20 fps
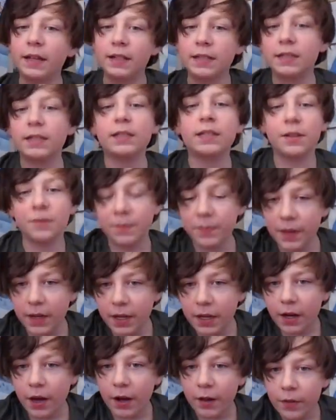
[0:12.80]
since I've
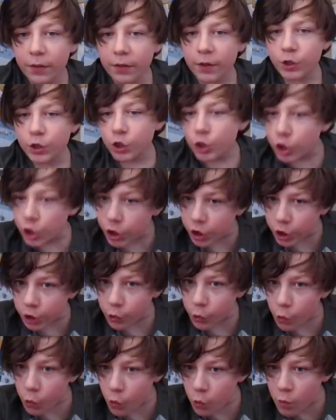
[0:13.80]
been on the
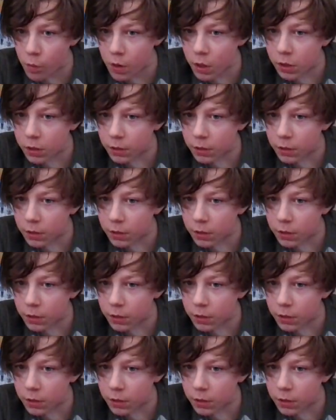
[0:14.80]
tube.